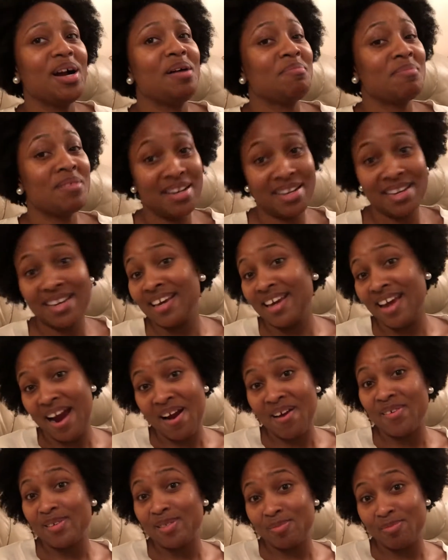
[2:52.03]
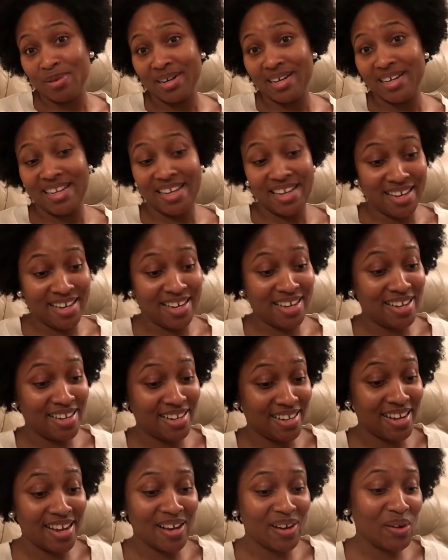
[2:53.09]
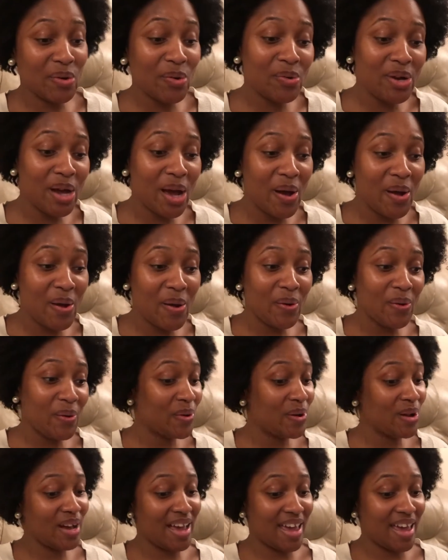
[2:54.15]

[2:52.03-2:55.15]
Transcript: I'm gonna kick Aaron's butt in Uno